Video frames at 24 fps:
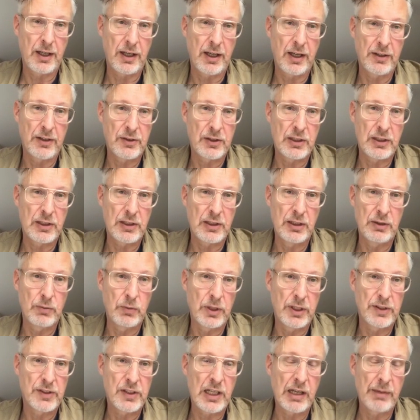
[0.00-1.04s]
actually what
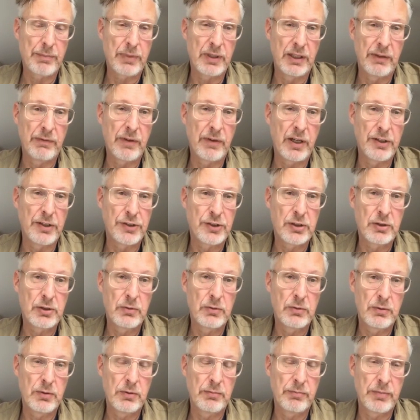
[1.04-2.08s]
is happening very
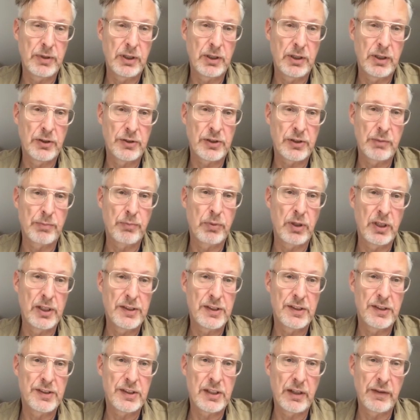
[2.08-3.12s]
soon because the police
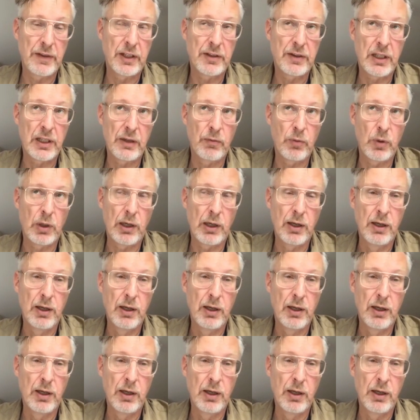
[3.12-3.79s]
have said that they will